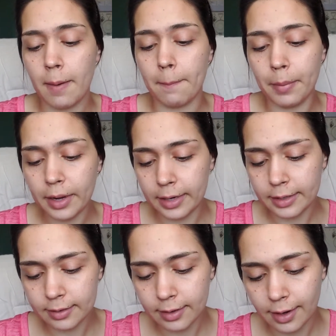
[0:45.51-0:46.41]

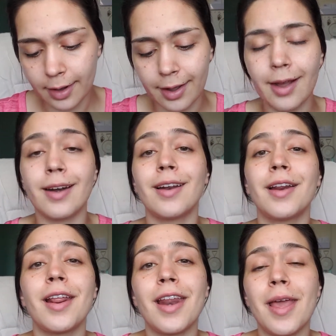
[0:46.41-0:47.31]
but I got it
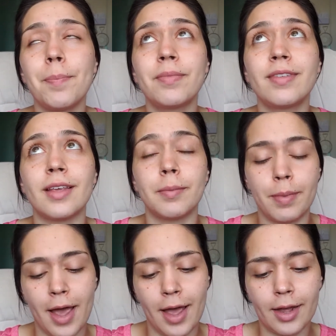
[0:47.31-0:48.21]
in an Ipsy
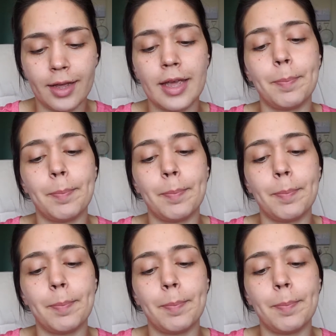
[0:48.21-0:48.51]
bag,